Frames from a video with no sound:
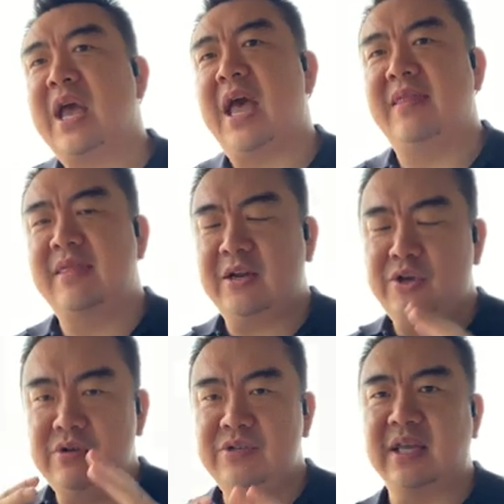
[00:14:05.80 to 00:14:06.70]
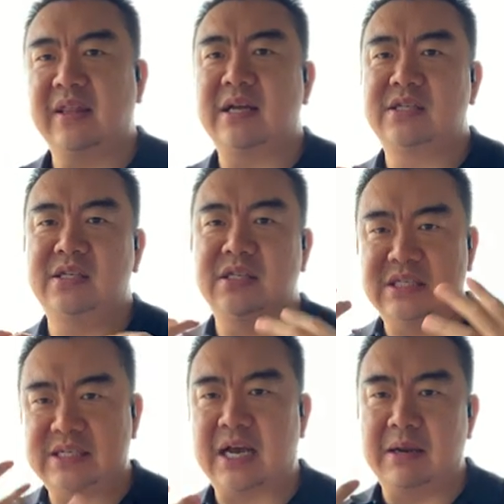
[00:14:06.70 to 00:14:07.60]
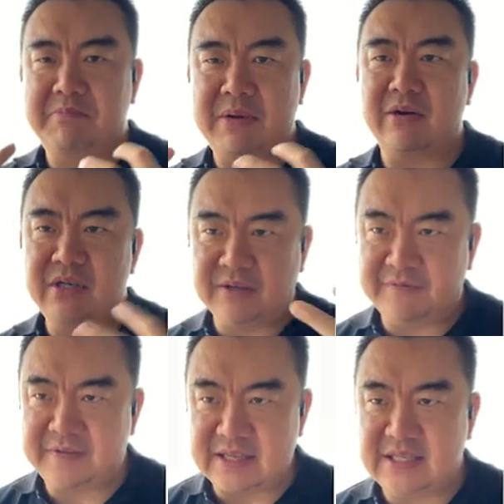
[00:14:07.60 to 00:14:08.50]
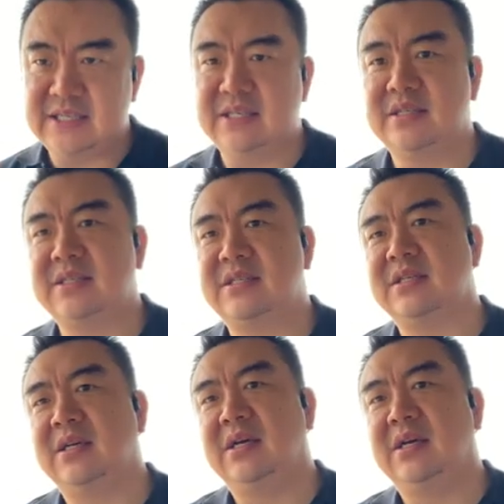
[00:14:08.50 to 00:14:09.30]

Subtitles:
and then using that to design better defenses.